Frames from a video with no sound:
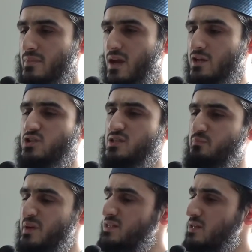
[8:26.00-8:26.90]
And she's
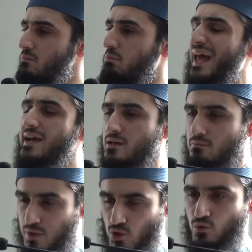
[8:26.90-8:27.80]
beaten black
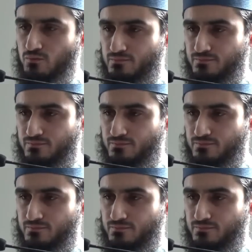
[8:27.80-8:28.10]
and blue.